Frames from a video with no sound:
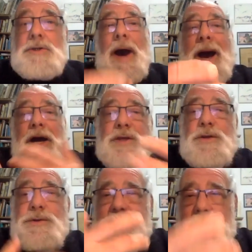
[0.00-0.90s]
how do you
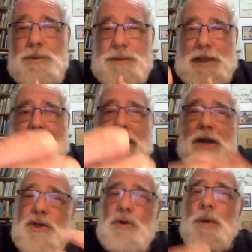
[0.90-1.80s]
deal with that? How do
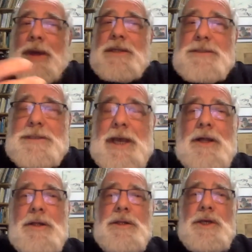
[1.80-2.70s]
you
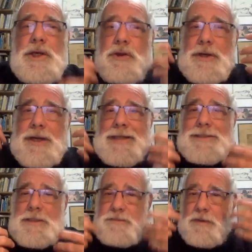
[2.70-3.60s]
reconcile your
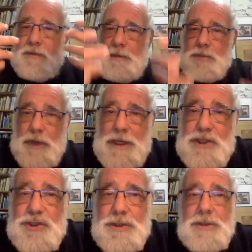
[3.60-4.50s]
concept of
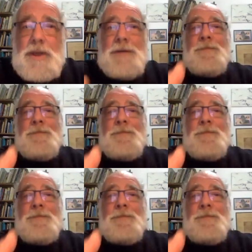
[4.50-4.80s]
liberation